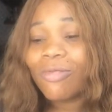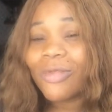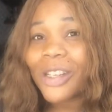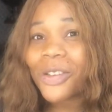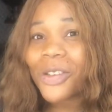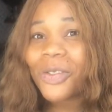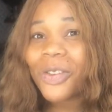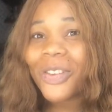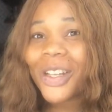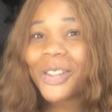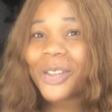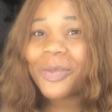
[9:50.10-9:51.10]
I just
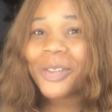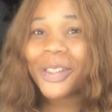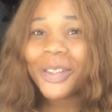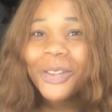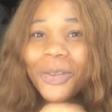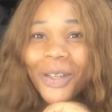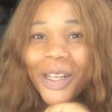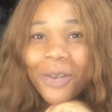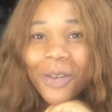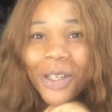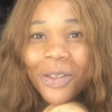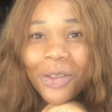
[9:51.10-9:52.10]
remembered something. You know, when you're
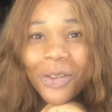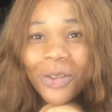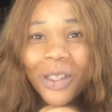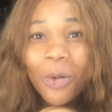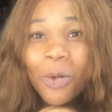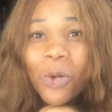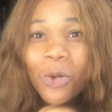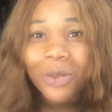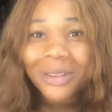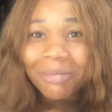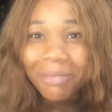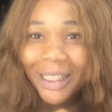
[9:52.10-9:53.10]
walking on the road and one
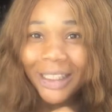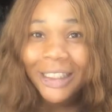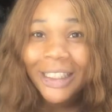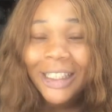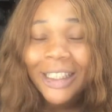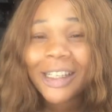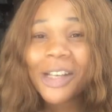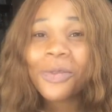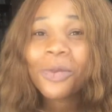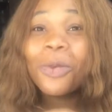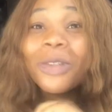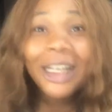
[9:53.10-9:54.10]
old man that is
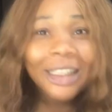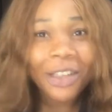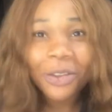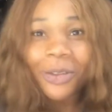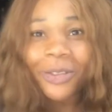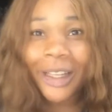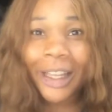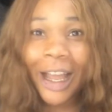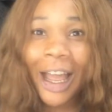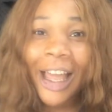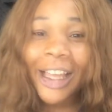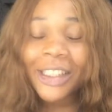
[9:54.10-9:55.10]
older than your
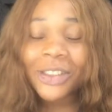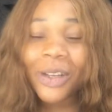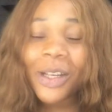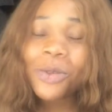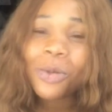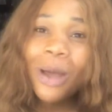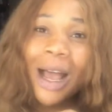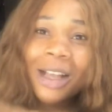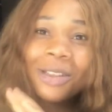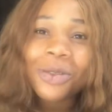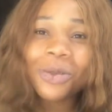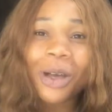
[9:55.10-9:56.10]
father is trying to
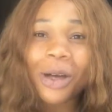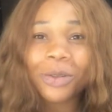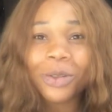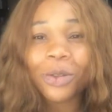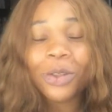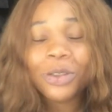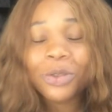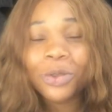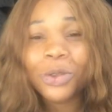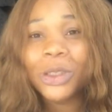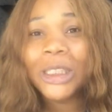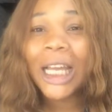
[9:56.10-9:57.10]
ask you out on the
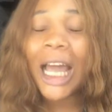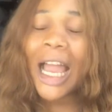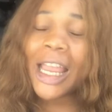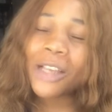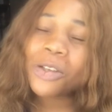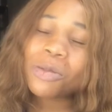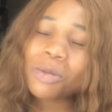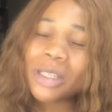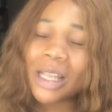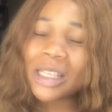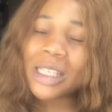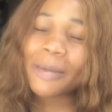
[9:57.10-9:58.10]
road, and you're just
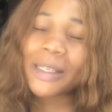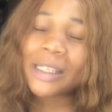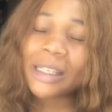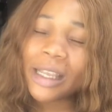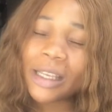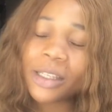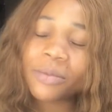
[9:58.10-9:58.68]
looking at this person like,